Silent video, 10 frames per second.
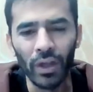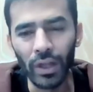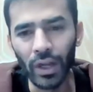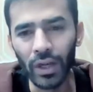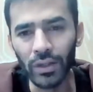
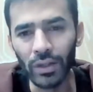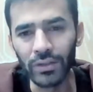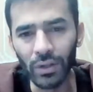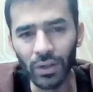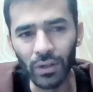Like there's
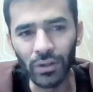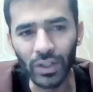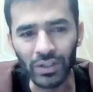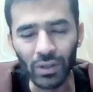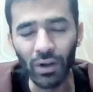a
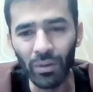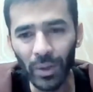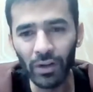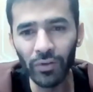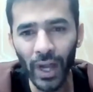little
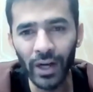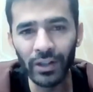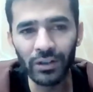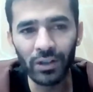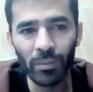bit of
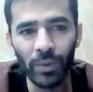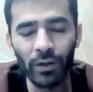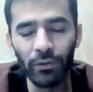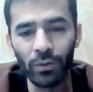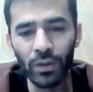that, but
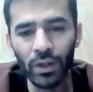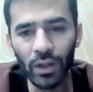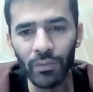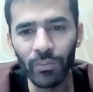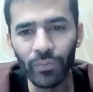if you
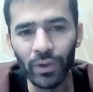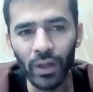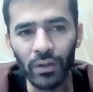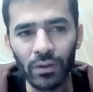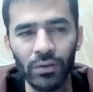really
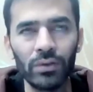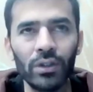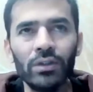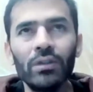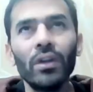like, if you
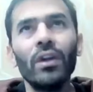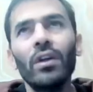just